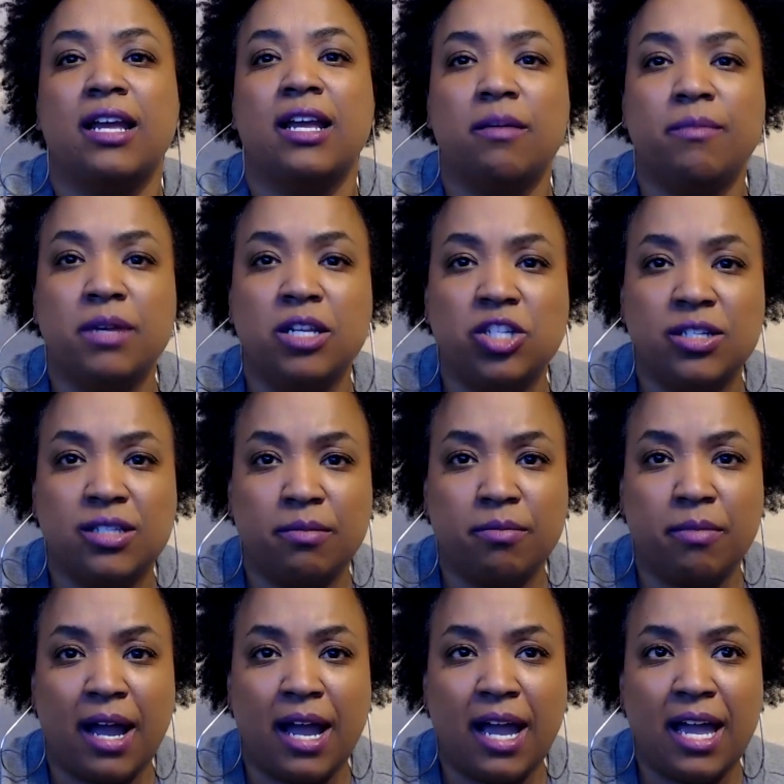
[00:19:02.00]
images in
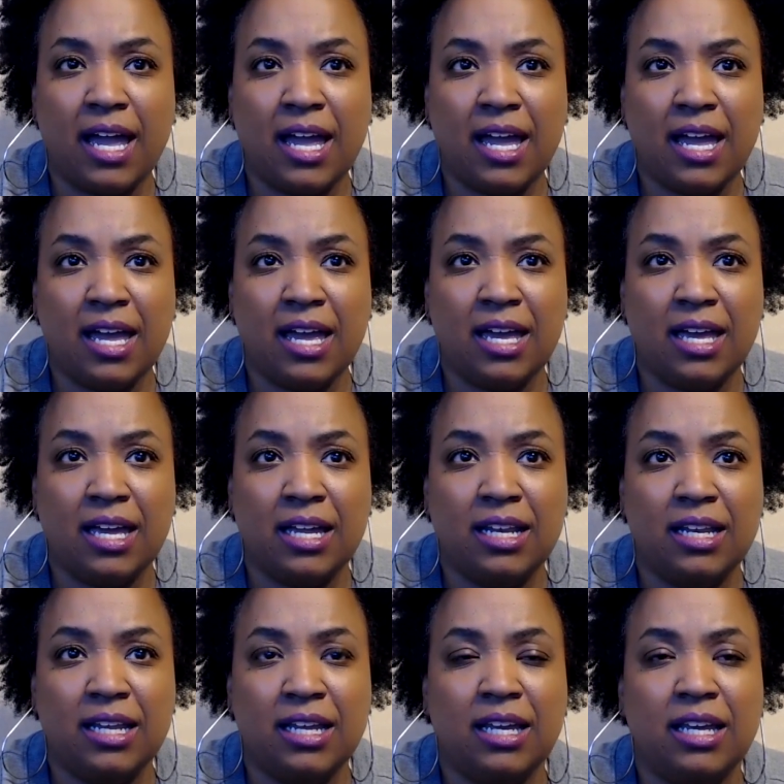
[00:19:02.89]
my
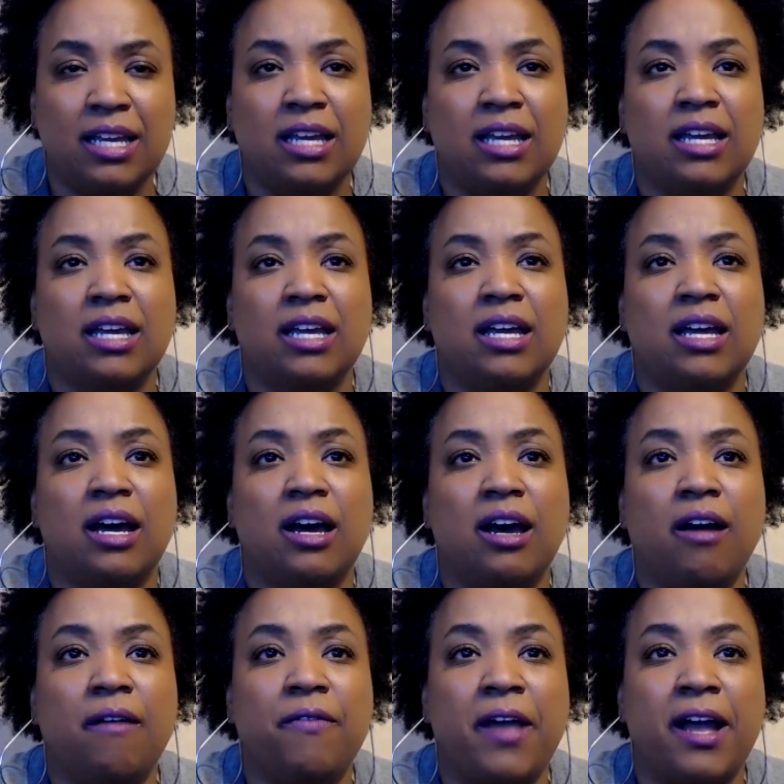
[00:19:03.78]
head
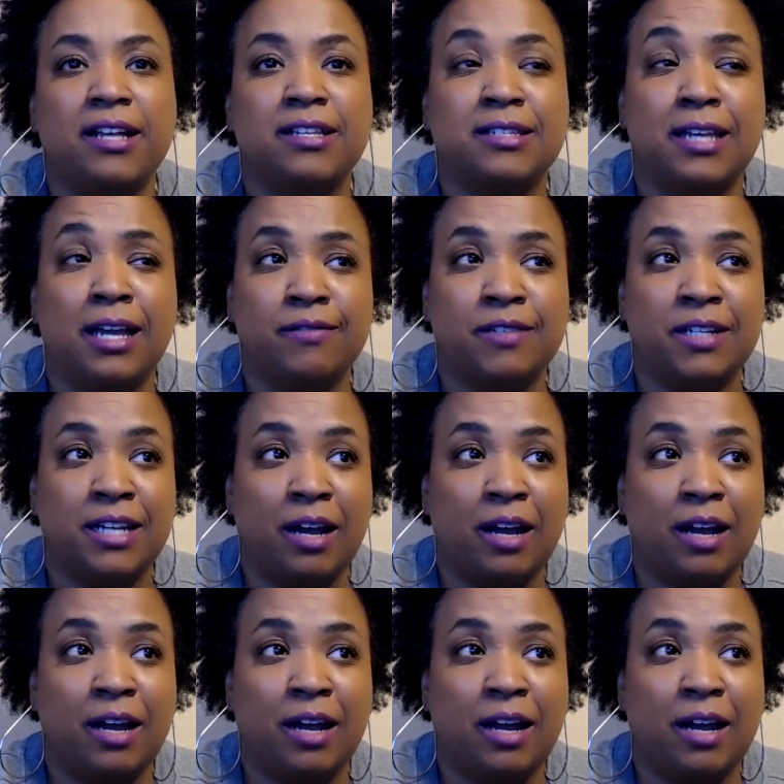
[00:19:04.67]
of that safety.